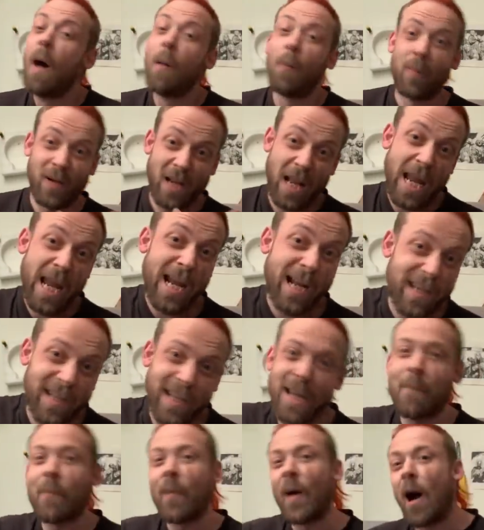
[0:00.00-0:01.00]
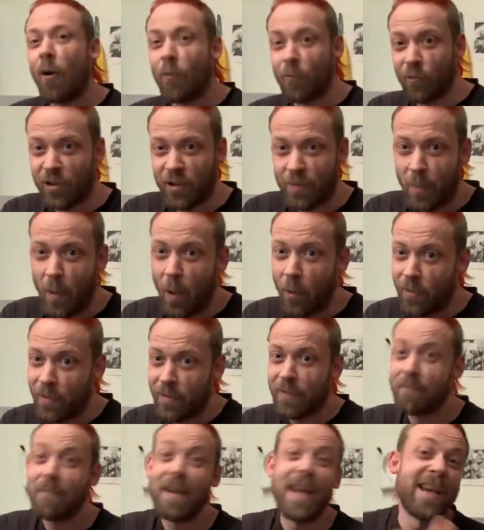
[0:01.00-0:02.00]
Play a clip, I'll respond,
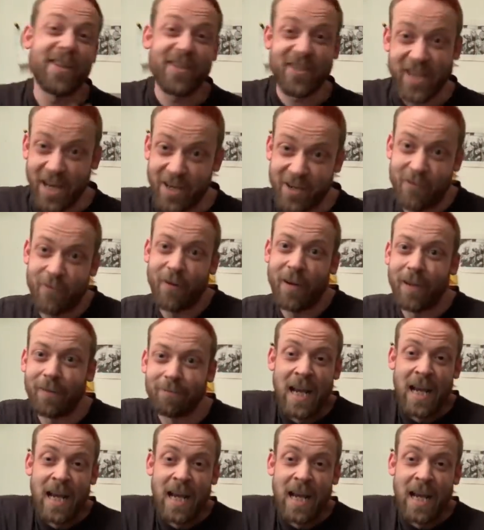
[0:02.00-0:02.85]
etc.